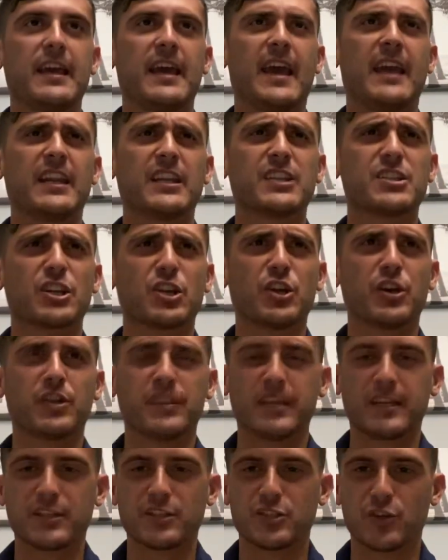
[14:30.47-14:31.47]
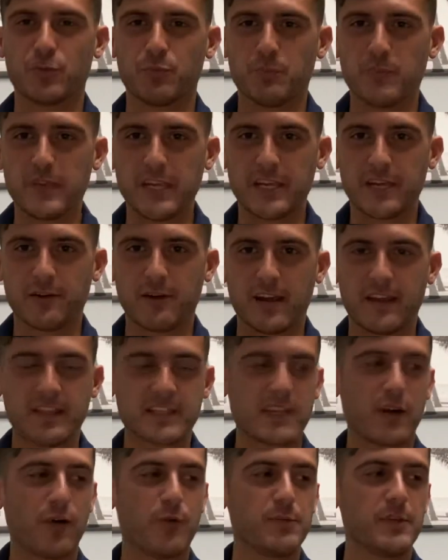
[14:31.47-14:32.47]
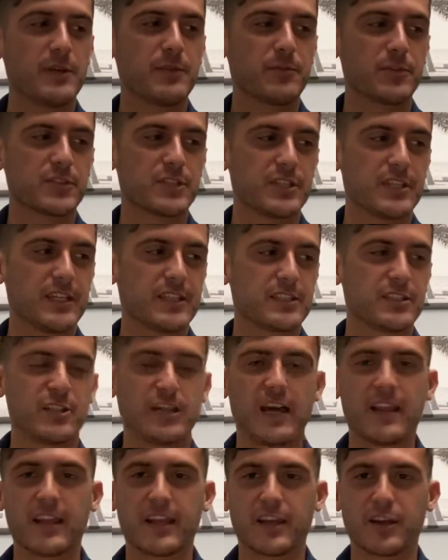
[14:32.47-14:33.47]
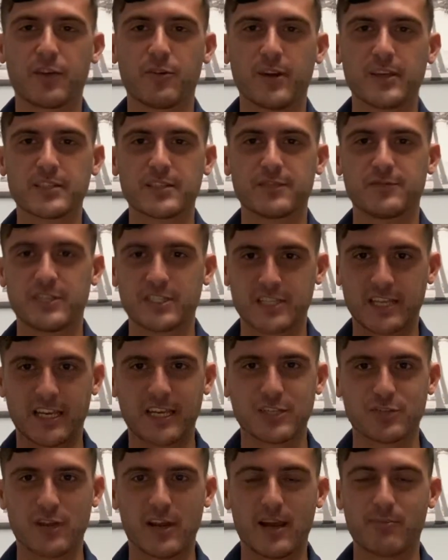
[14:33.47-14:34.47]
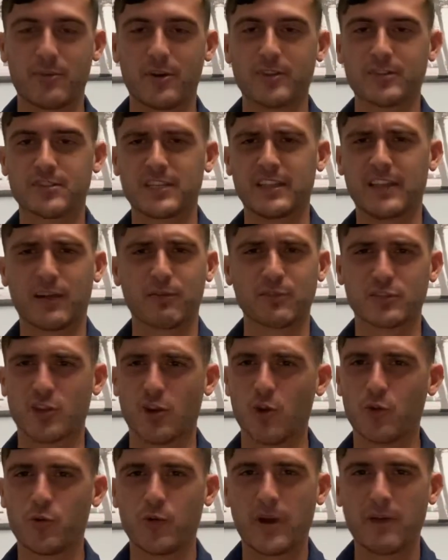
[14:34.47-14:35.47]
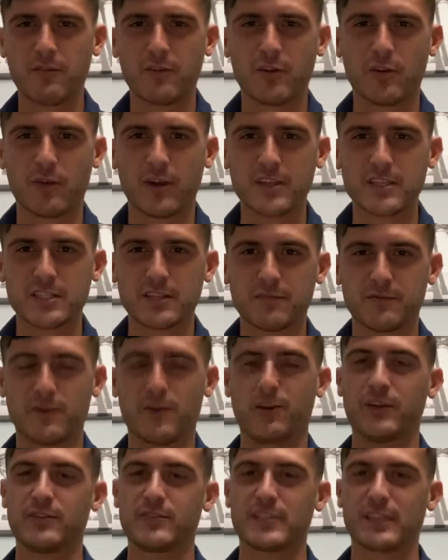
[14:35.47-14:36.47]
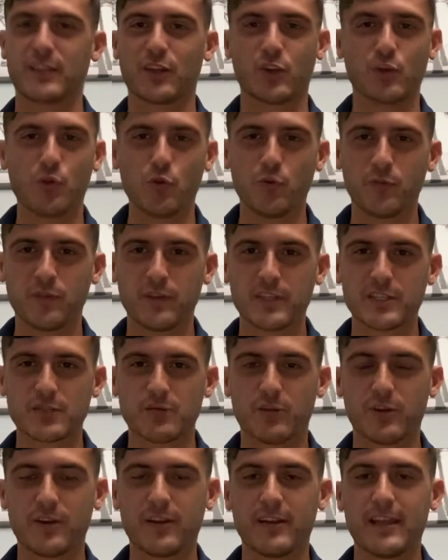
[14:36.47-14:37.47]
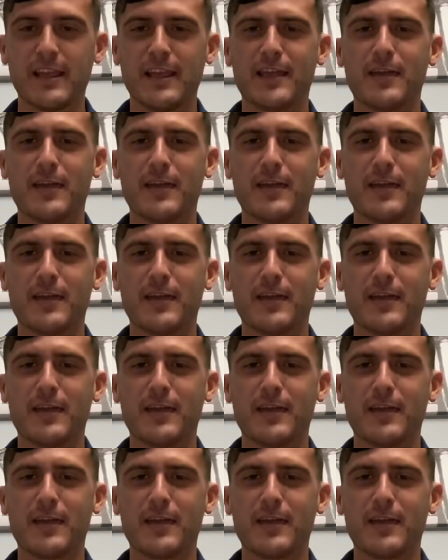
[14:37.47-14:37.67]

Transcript: And it's a good thing because you're meek, right? That's how a meek person is. You're not like aggressive. Just like in Dragon Ball Z, like was Goku ever aggressive? No, he was like the goofiest one.